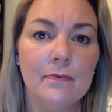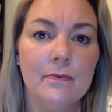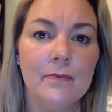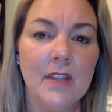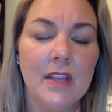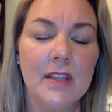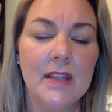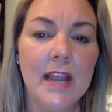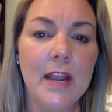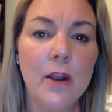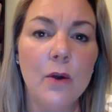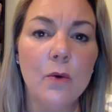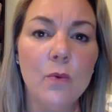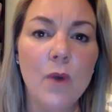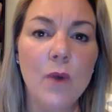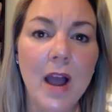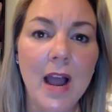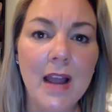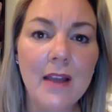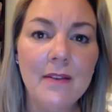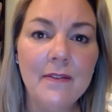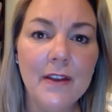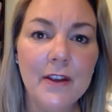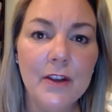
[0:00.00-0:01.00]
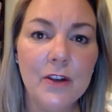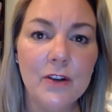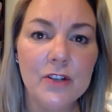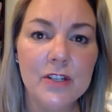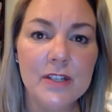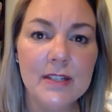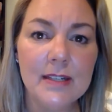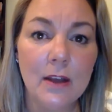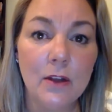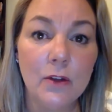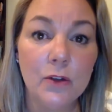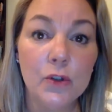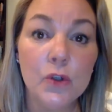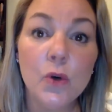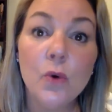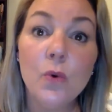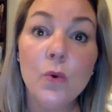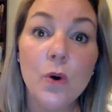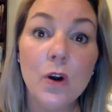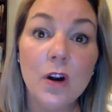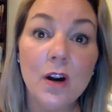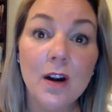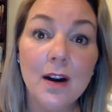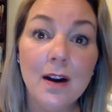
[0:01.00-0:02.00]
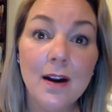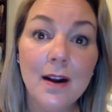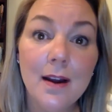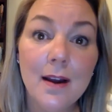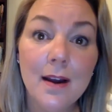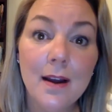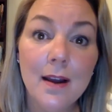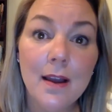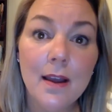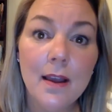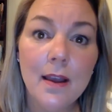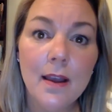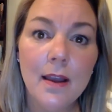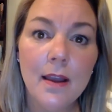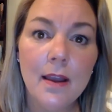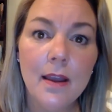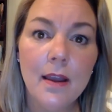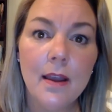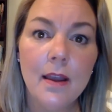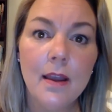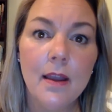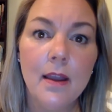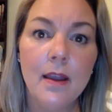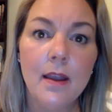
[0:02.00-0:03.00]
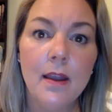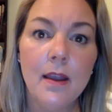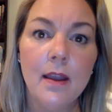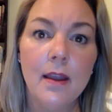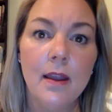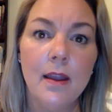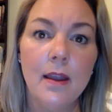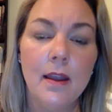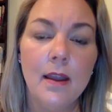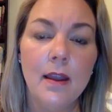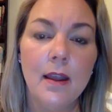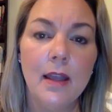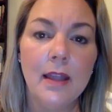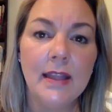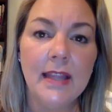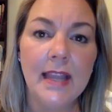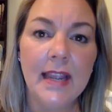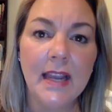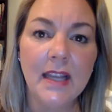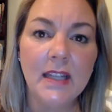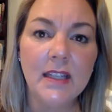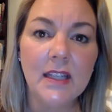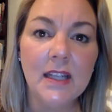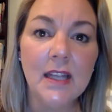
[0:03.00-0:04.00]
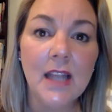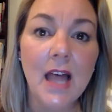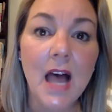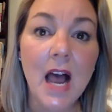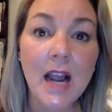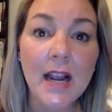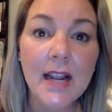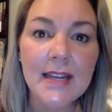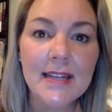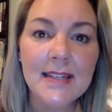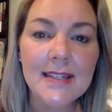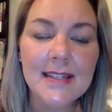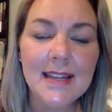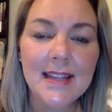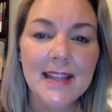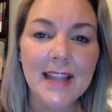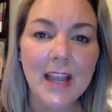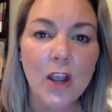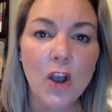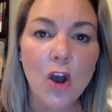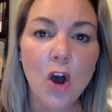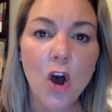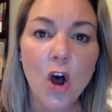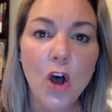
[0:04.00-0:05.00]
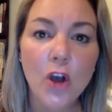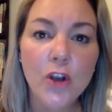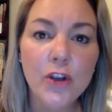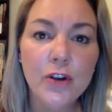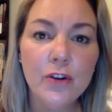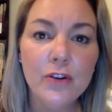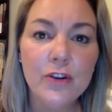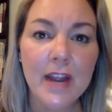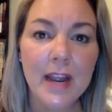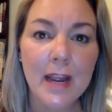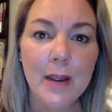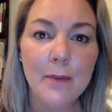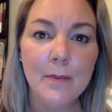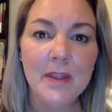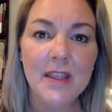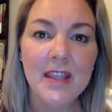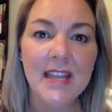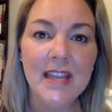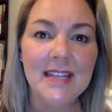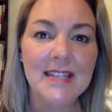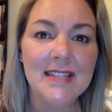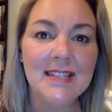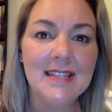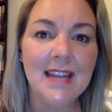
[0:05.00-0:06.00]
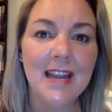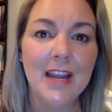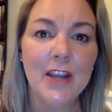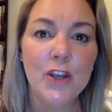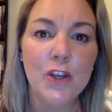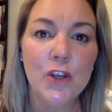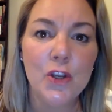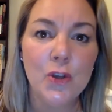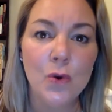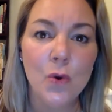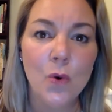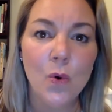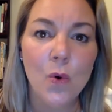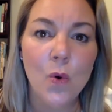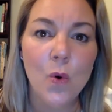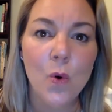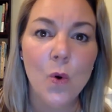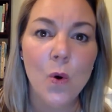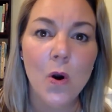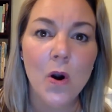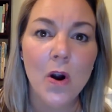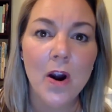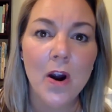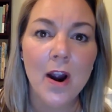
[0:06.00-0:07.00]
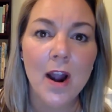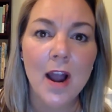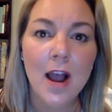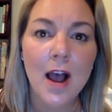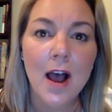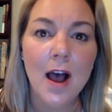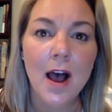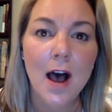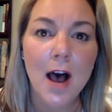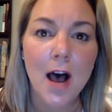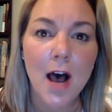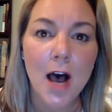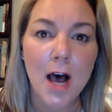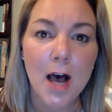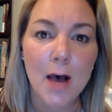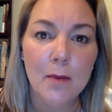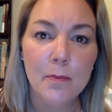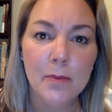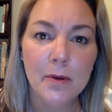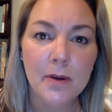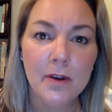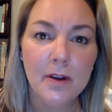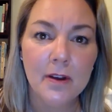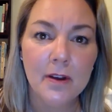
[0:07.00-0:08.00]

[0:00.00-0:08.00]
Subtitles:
They arrive at your cell door and they unlock it and they call your name and they say, "You're up.